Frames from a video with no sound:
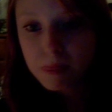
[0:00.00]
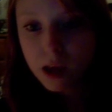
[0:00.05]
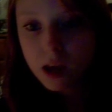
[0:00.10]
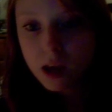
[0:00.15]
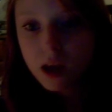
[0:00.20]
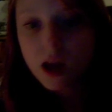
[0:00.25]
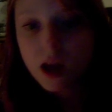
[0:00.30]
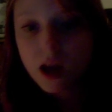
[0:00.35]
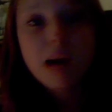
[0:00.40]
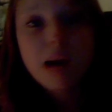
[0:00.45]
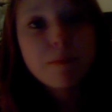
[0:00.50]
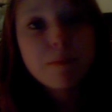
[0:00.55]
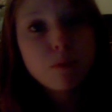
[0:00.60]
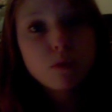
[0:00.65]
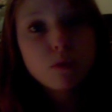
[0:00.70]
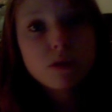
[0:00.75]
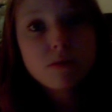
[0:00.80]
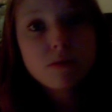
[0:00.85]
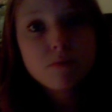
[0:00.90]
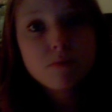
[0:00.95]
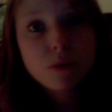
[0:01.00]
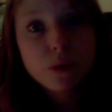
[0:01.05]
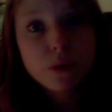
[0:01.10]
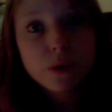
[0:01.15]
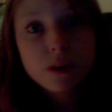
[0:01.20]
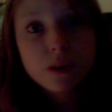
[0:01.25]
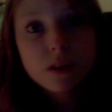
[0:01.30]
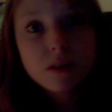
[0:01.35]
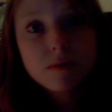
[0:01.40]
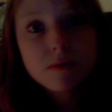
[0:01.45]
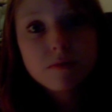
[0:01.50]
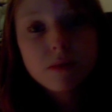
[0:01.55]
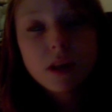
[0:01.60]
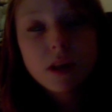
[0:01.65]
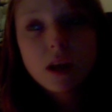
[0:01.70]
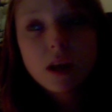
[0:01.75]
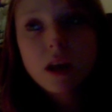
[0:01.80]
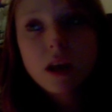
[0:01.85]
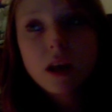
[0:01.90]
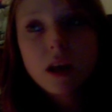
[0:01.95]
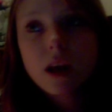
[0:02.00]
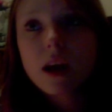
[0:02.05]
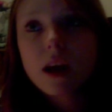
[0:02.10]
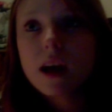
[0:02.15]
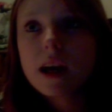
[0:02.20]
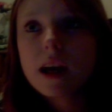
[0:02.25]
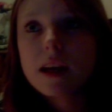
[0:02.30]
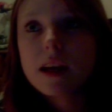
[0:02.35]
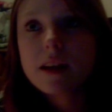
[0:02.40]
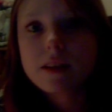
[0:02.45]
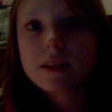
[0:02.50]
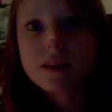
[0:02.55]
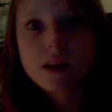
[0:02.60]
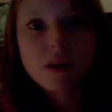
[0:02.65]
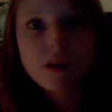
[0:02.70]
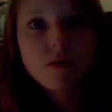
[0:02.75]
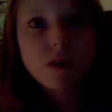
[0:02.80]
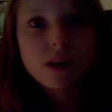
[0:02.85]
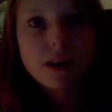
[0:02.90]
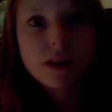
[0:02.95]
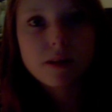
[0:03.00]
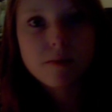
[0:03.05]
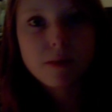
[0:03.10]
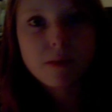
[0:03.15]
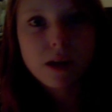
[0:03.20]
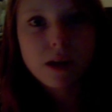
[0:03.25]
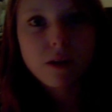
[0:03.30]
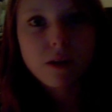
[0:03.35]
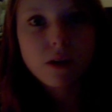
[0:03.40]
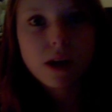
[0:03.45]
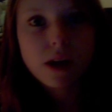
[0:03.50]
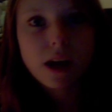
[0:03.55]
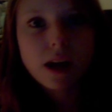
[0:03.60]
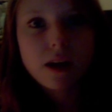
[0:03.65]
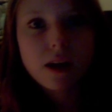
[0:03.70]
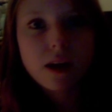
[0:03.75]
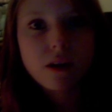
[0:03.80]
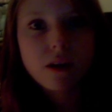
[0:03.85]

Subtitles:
bought some books, and I started reading about how